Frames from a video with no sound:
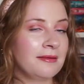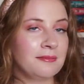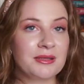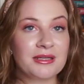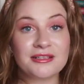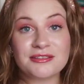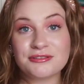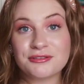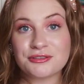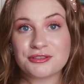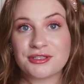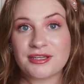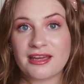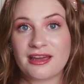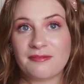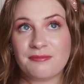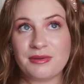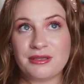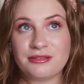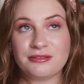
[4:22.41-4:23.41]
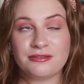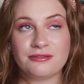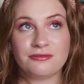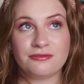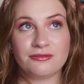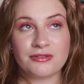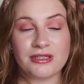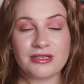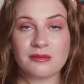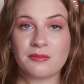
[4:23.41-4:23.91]
because usually I've been
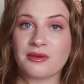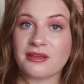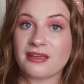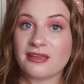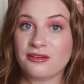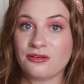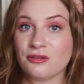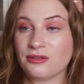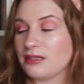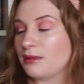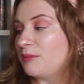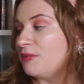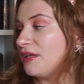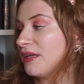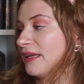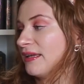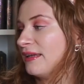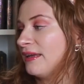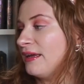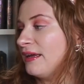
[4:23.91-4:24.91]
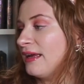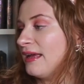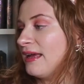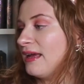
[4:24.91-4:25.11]
reading them on Kindle Unlimited.